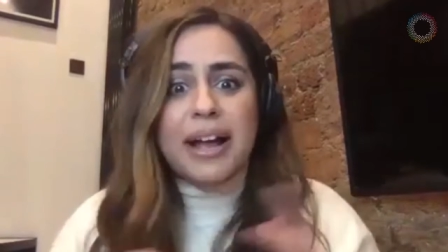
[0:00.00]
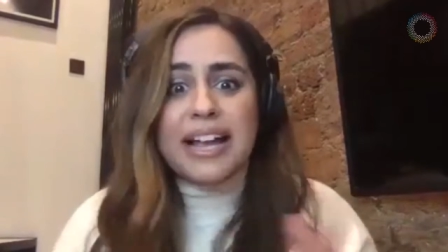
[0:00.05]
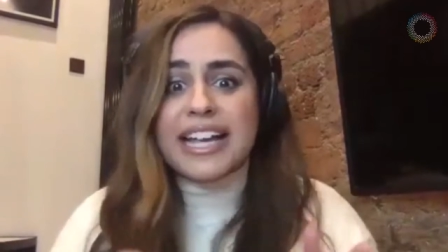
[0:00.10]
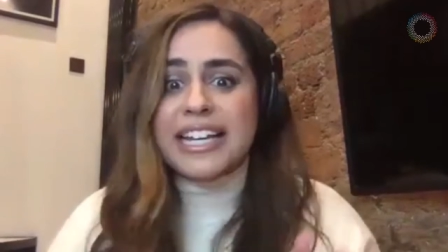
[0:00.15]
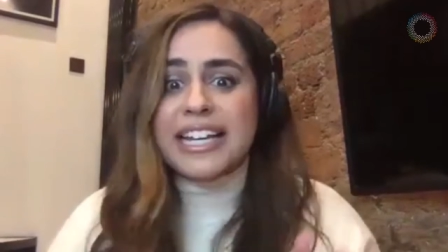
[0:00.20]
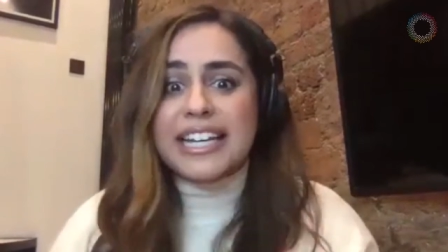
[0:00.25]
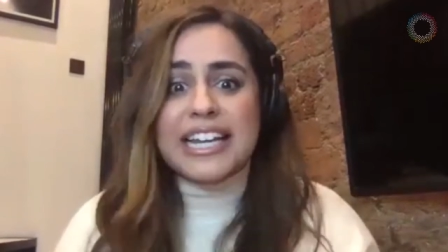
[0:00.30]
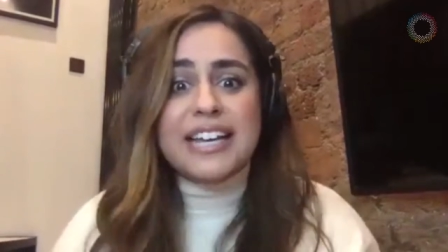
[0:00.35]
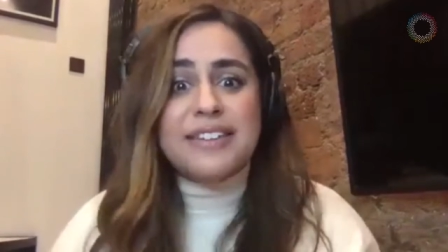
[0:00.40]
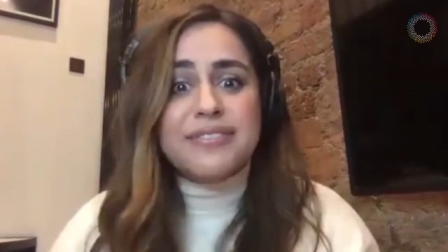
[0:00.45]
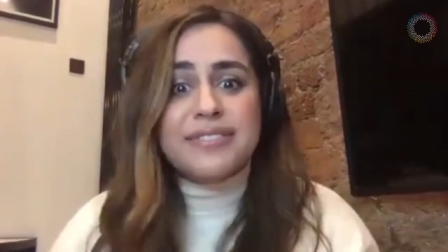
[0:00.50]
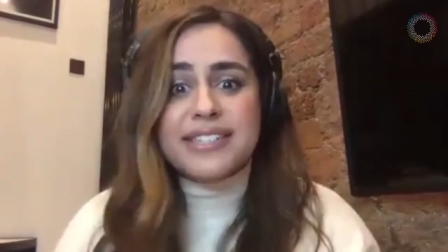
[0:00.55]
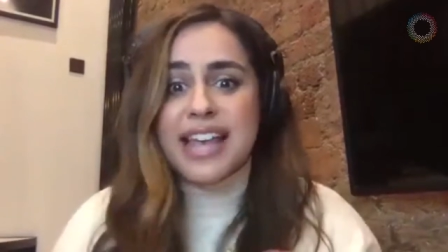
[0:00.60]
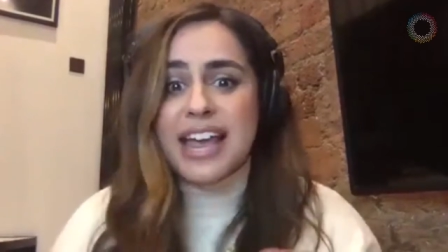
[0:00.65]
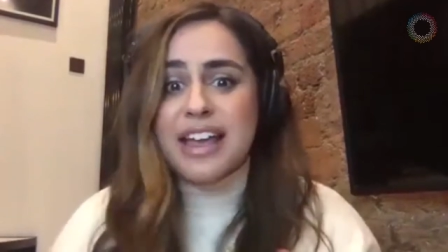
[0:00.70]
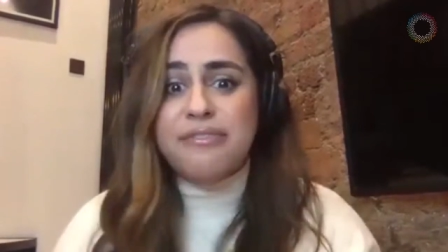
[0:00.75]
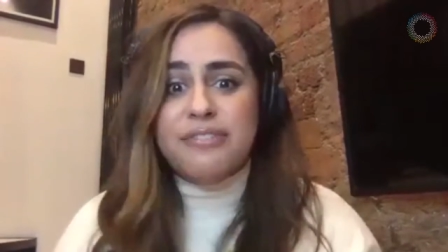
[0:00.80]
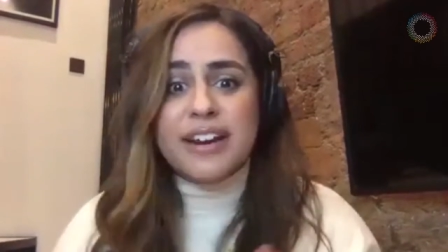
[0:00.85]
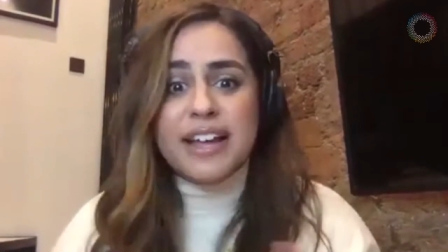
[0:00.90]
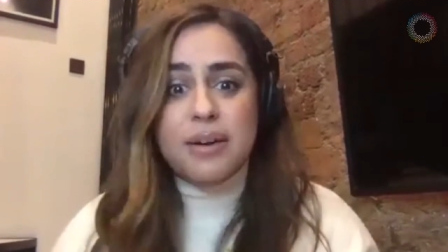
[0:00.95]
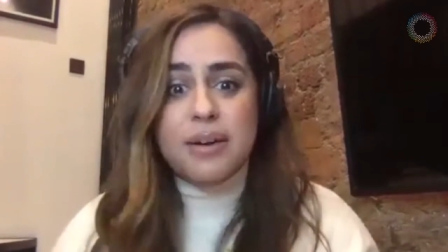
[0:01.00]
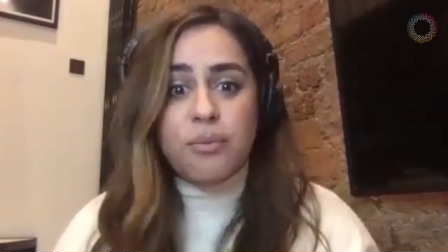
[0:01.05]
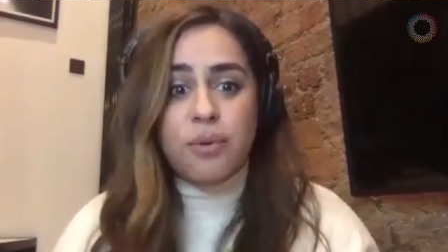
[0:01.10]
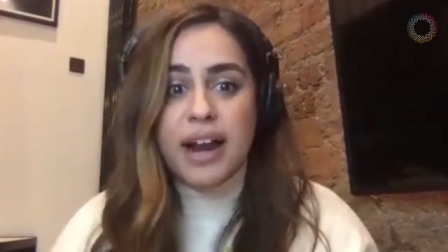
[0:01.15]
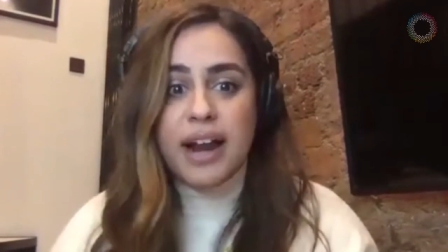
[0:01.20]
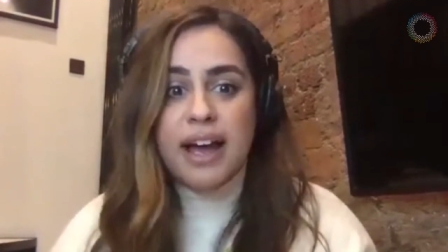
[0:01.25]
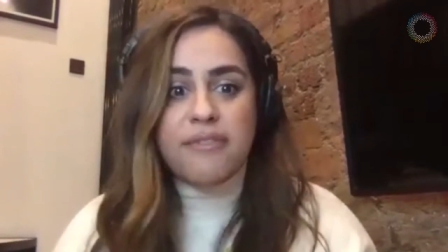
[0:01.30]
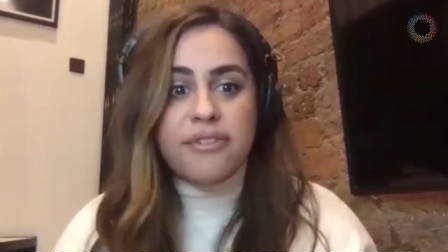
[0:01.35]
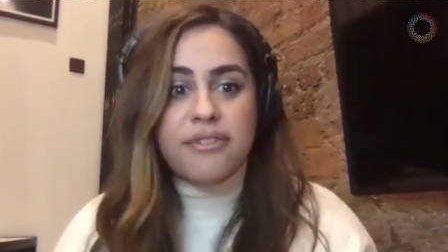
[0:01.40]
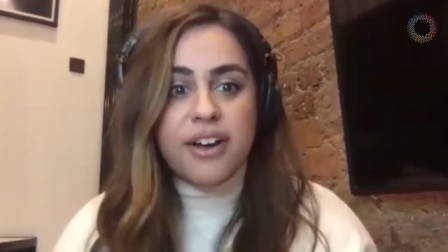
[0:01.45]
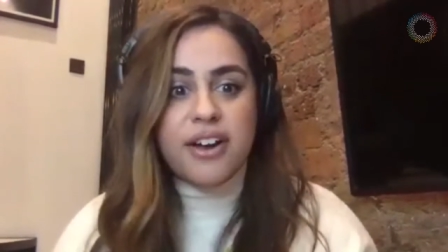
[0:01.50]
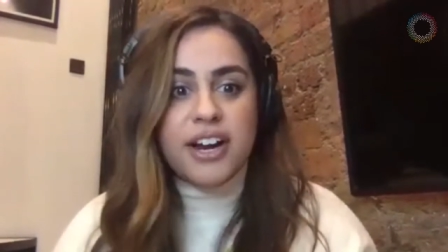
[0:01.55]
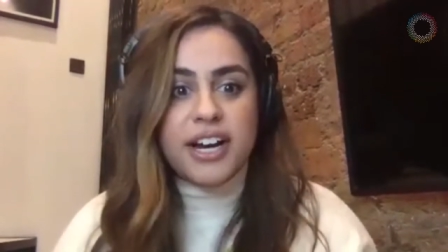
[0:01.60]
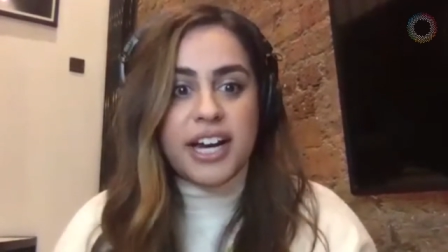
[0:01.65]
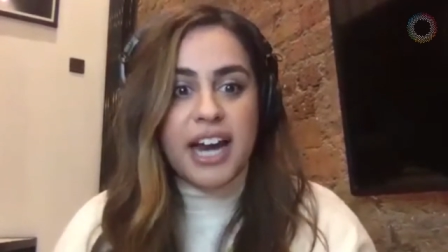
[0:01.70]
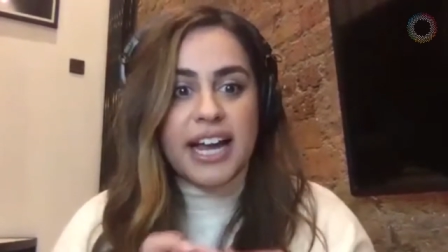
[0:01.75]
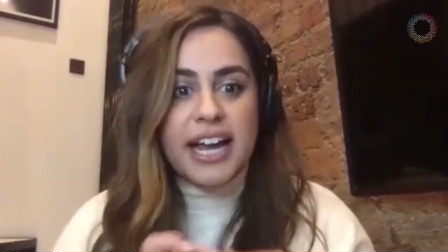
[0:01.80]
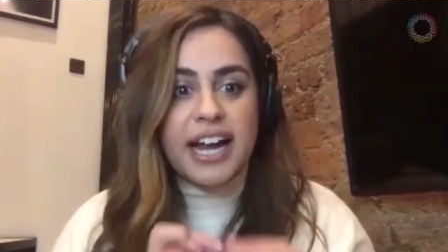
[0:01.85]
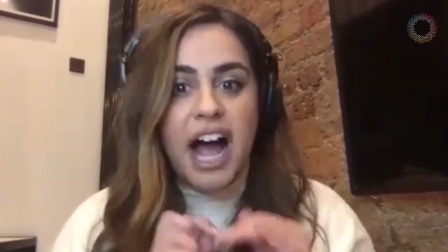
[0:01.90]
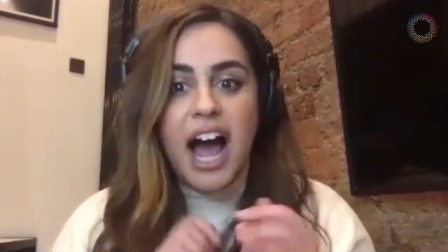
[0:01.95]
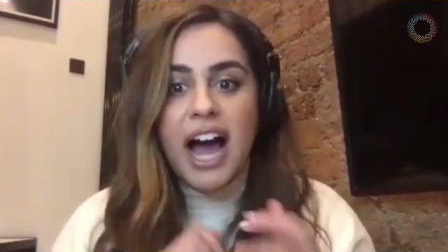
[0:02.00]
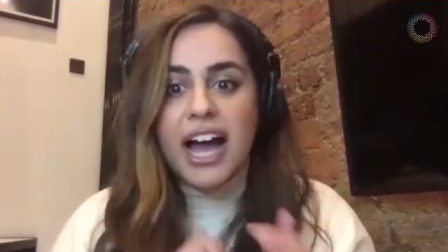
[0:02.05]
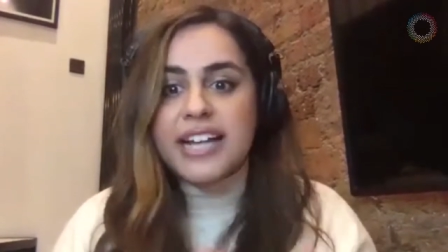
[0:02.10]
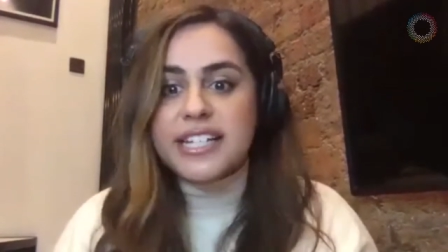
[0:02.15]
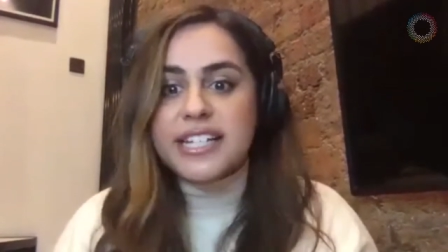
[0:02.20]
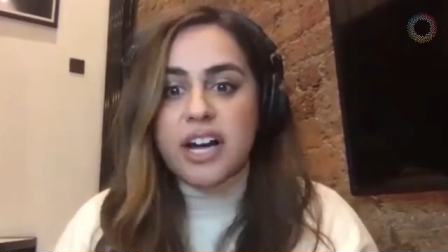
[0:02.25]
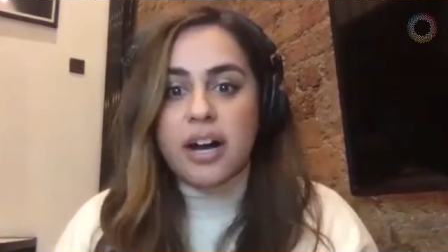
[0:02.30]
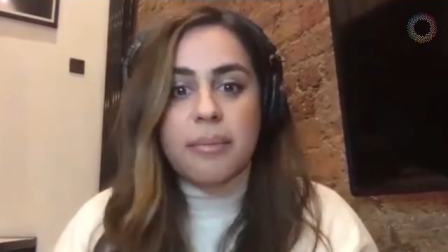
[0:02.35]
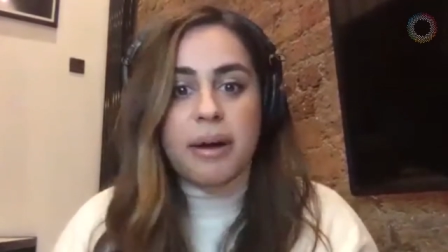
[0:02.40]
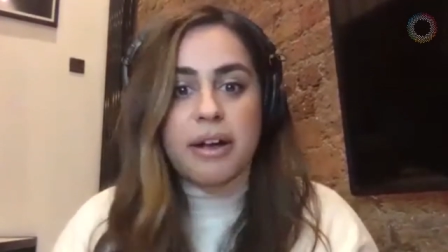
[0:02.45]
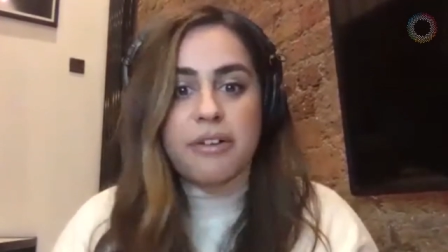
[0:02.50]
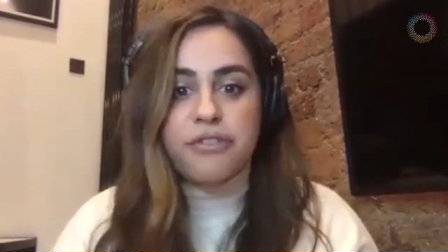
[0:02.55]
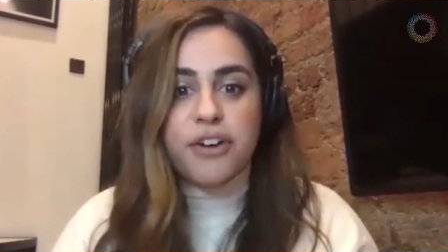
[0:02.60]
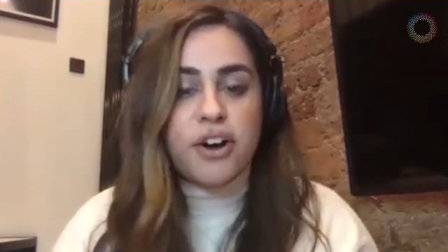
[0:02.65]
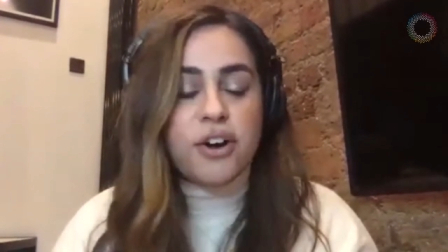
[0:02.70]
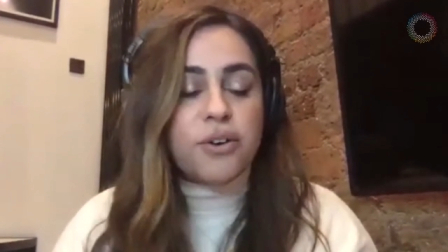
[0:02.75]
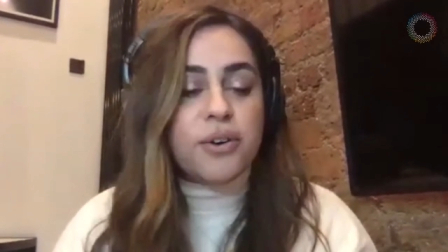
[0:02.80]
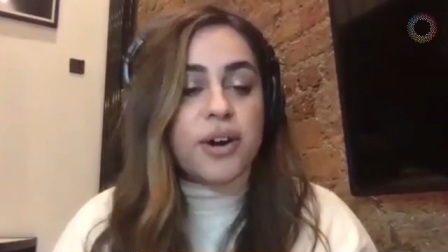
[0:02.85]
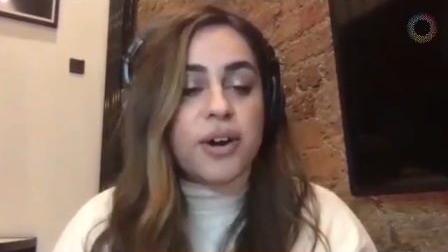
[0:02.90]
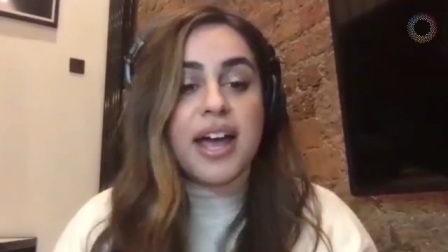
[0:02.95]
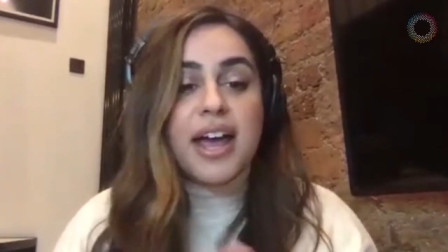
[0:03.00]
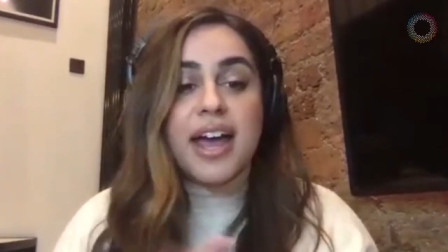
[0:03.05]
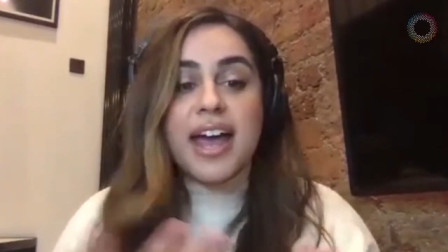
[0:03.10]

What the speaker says: can leave safely and whatever, and like hide it on my phone.